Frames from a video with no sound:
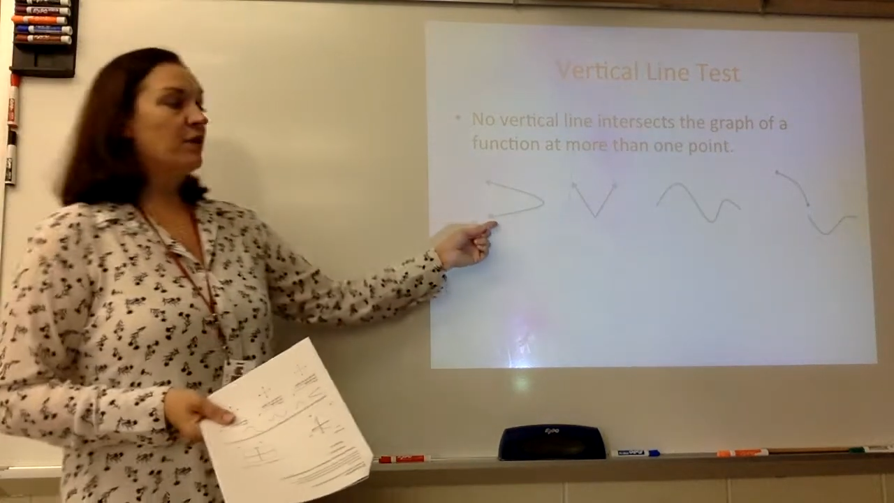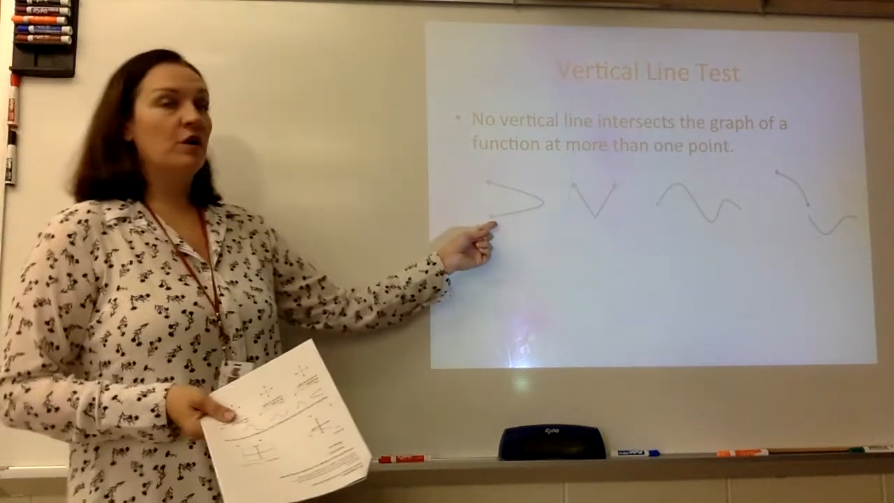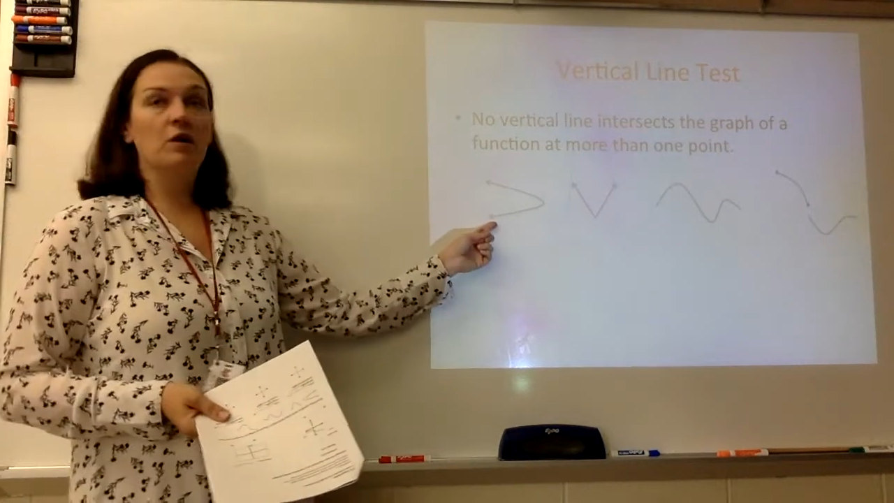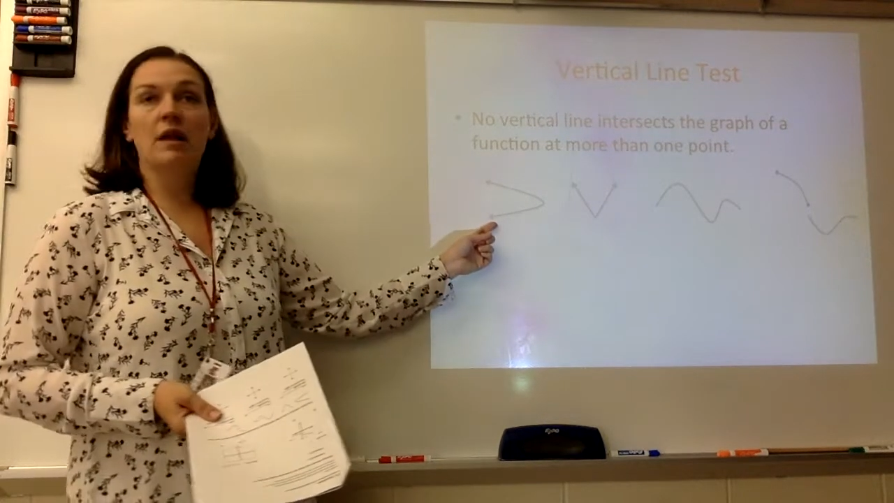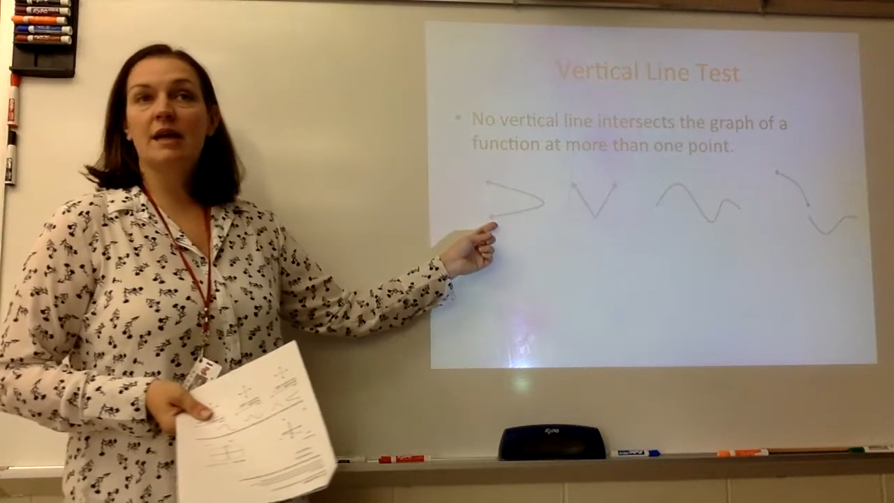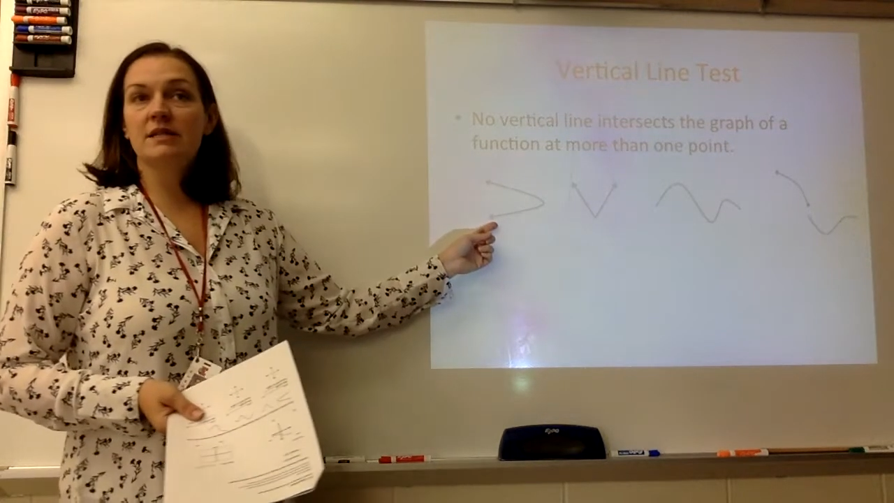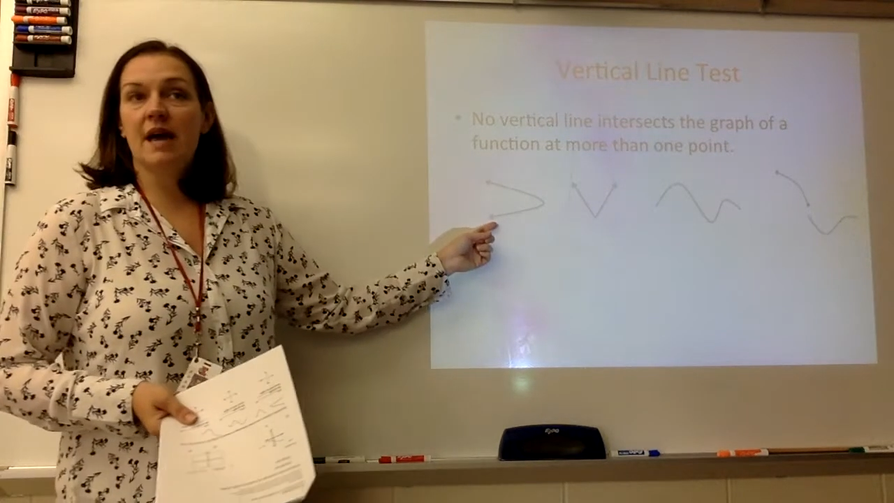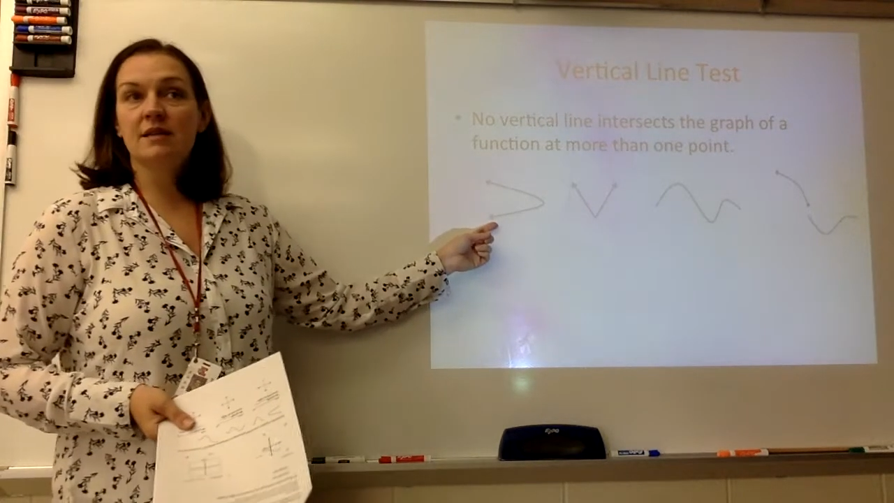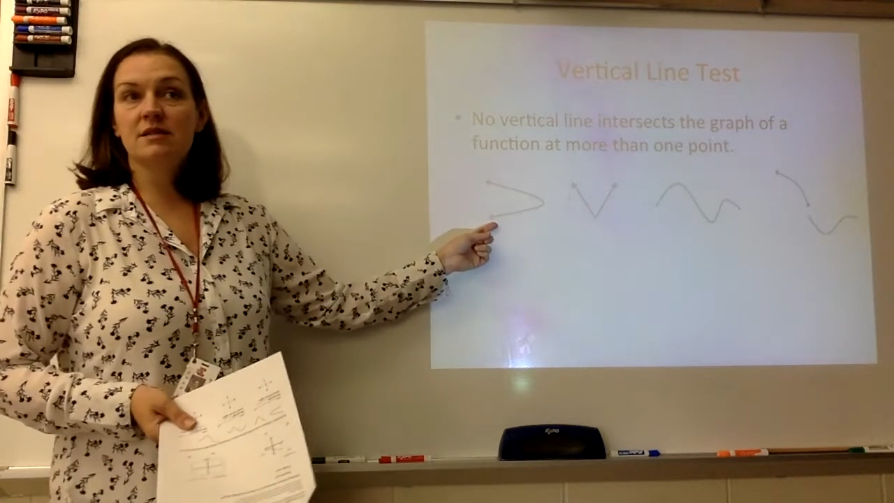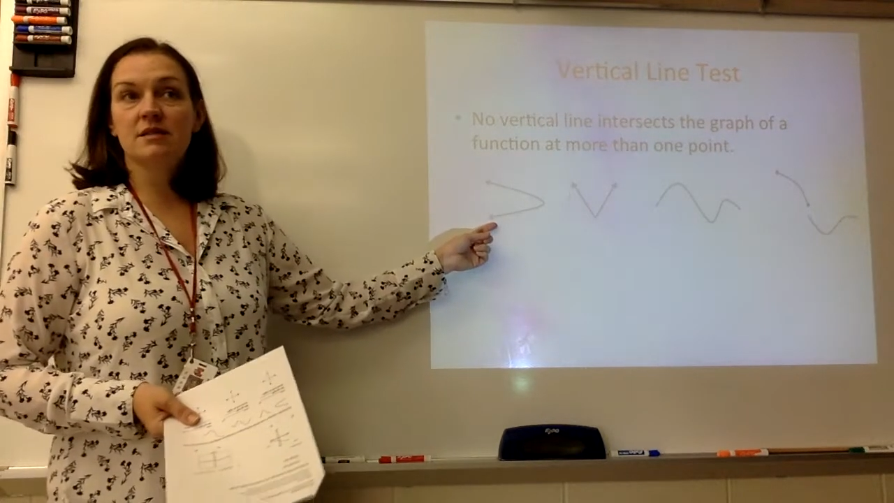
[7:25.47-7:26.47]
the vertical line
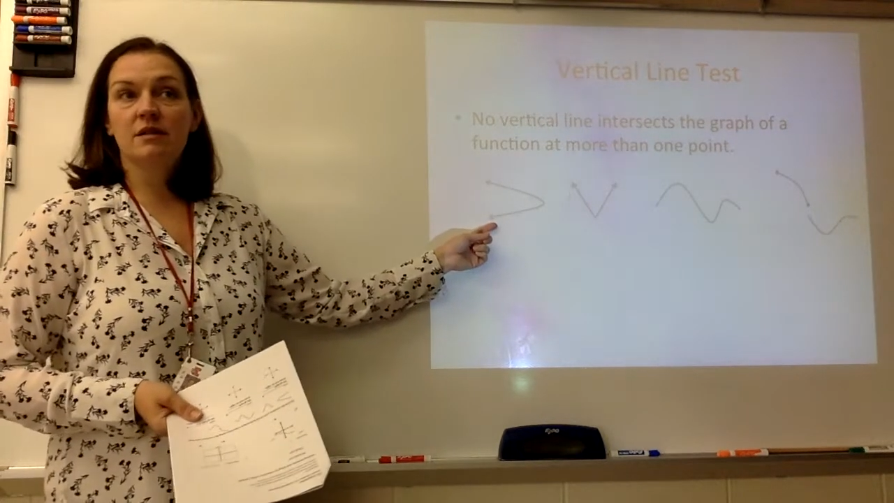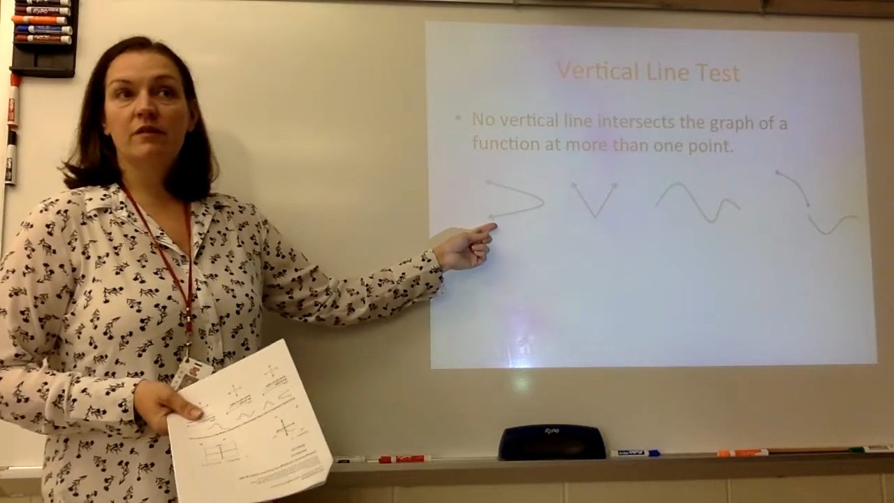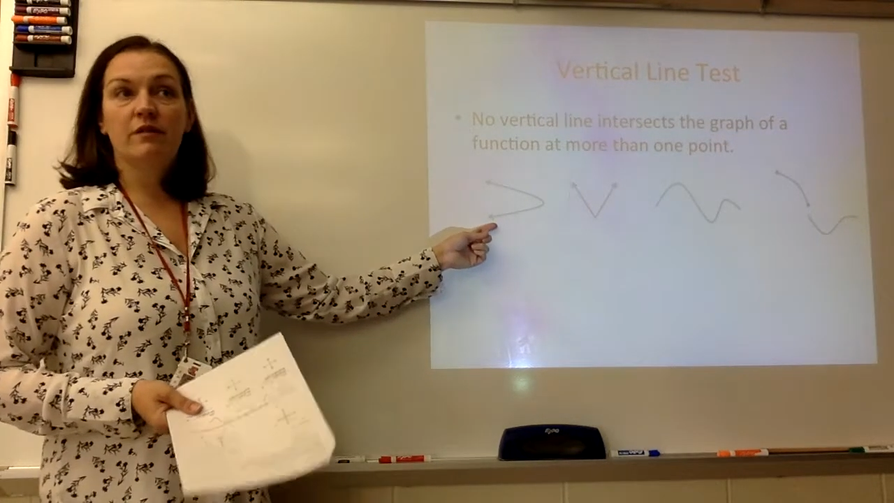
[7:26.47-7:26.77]
test?